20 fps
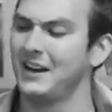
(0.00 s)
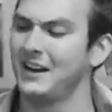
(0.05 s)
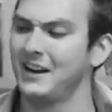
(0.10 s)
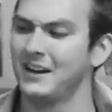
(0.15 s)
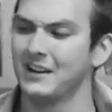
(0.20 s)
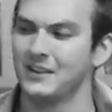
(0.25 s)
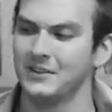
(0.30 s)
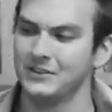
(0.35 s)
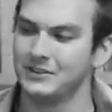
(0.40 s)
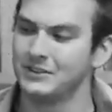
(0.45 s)

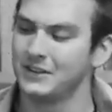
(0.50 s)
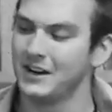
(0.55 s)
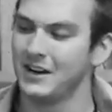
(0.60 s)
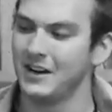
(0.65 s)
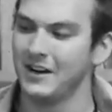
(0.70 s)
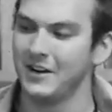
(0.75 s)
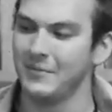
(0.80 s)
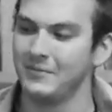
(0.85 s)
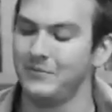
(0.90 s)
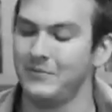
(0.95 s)
heavily
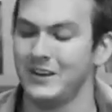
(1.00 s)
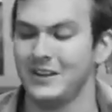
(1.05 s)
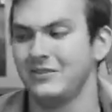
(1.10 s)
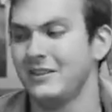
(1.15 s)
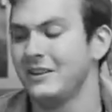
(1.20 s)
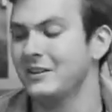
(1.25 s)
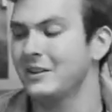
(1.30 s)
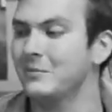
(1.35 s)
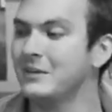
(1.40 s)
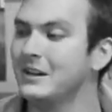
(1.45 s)
inspired by
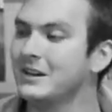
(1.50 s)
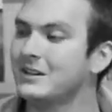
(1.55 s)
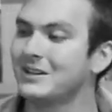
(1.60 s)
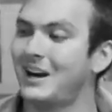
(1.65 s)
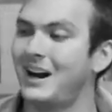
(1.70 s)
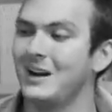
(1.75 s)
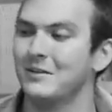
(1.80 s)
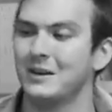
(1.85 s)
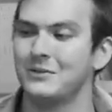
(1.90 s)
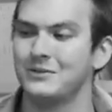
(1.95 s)
Stanley
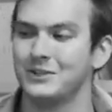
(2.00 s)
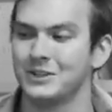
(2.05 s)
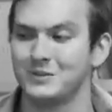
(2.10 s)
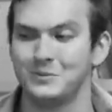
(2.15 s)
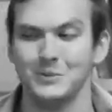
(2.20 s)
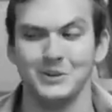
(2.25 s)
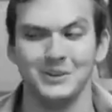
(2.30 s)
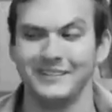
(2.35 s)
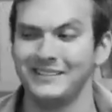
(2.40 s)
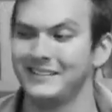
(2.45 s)
Kubrick and
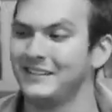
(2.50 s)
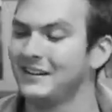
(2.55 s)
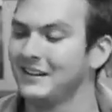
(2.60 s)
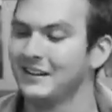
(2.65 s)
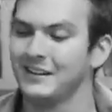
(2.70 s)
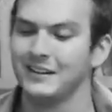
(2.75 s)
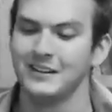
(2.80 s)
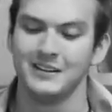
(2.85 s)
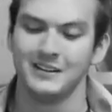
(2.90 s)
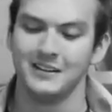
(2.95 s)
a whole bunch
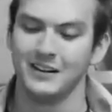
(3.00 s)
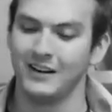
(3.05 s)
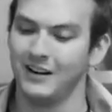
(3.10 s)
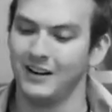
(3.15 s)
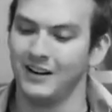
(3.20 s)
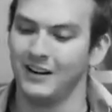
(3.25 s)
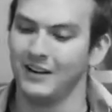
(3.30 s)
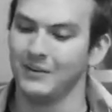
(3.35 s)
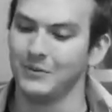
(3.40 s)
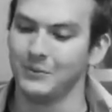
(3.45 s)
of other
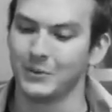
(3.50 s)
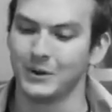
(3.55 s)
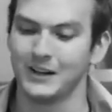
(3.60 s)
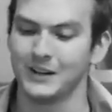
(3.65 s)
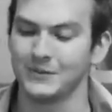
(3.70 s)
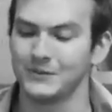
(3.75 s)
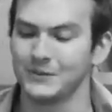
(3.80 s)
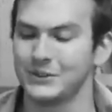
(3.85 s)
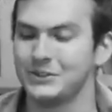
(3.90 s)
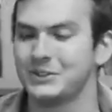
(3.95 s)
horror
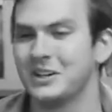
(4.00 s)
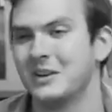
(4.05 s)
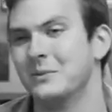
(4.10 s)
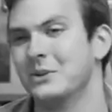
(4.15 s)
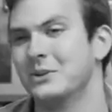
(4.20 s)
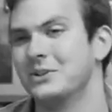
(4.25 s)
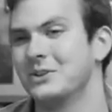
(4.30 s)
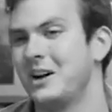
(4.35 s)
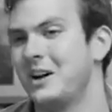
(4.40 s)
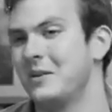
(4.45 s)
stuff. It
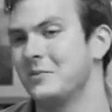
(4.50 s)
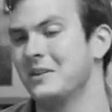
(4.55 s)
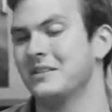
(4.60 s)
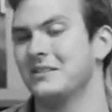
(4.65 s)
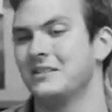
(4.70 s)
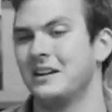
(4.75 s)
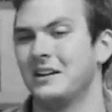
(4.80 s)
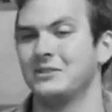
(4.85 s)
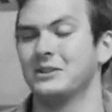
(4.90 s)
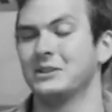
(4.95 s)
kind of
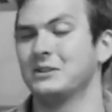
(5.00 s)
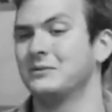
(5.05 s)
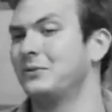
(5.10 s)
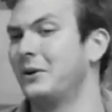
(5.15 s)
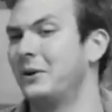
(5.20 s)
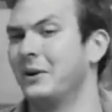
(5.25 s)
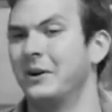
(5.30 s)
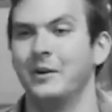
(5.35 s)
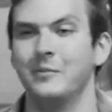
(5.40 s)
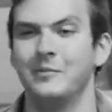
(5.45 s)
feels like
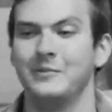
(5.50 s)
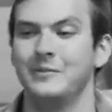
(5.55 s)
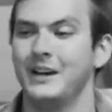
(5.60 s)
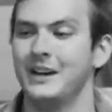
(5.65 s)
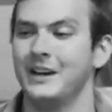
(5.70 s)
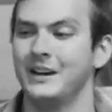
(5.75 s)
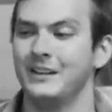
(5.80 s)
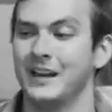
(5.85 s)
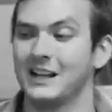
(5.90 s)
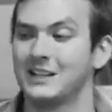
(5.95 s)
several
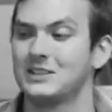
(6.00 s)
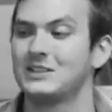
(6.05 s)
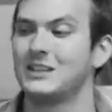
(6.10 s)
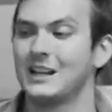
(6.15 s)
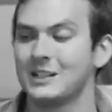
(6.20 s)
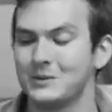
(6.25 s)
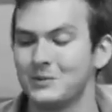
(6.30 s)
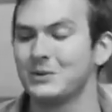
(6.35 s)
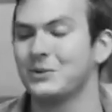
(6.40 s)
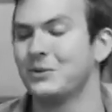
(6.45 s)
movies put into
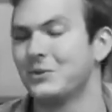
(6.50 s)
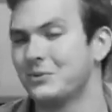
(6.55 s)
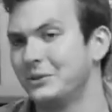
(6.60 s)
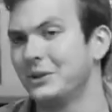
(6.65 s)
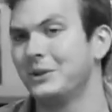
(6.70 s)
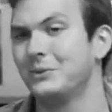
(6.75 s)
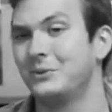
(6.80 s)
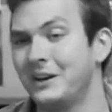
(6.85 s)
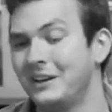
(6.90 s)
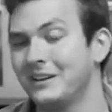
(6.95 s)
one,
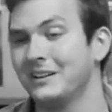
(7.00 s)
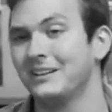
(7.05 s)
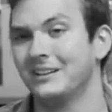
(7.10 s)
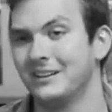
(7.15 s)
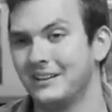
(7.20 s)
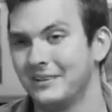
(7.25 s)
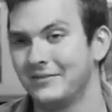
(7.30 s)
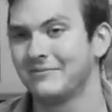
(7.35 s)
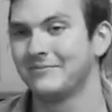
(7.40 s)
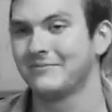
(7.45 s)
and although
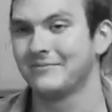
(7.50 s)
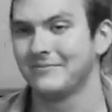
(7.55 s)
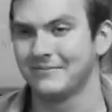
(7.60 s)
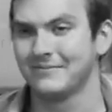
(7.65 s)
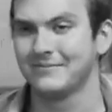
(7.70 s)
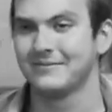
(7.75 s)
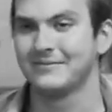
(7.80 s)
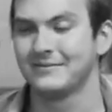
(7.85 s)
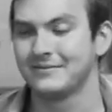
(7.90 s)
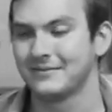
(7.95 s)
I hate
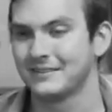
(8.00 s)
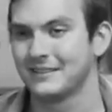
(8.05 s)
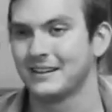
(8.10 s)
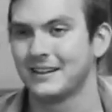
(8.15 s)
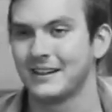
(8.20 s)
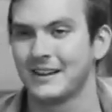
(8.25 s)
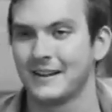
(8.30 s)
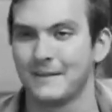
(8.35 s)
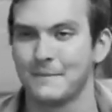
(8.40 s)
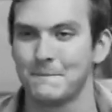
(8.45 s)
some
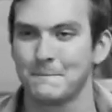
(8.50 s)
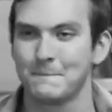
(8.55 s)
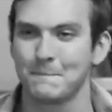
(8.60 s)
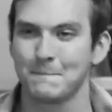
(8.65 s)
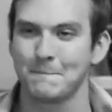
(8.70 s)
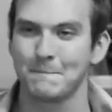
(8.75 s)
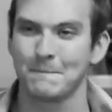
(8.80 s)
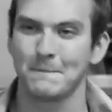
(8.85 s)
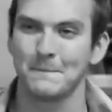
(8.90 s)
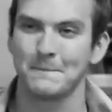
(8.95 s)
aspects of
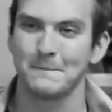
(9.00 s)
it, I'm